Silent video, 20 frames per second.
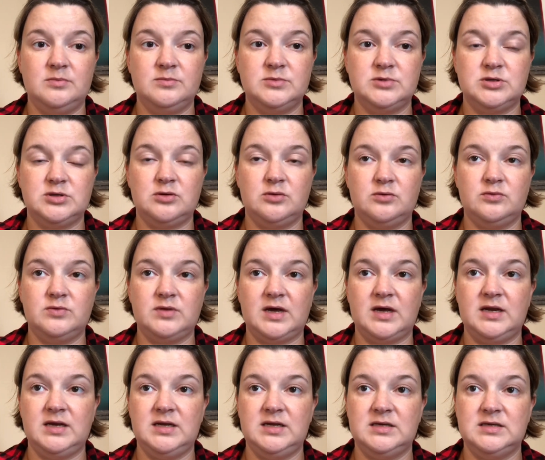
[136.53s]
So
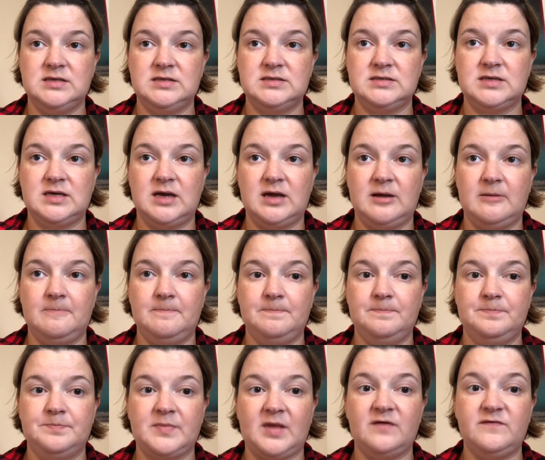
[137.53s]
that is a
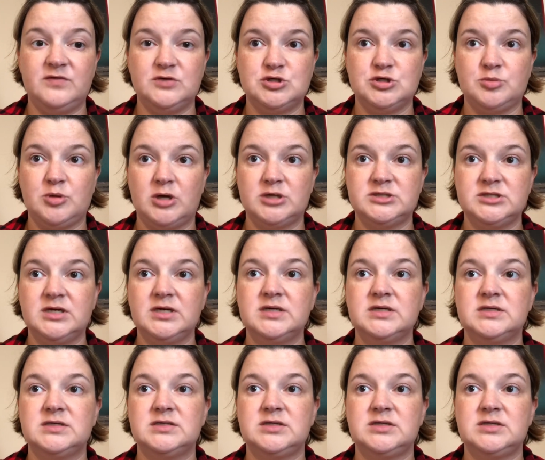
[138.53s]
future project.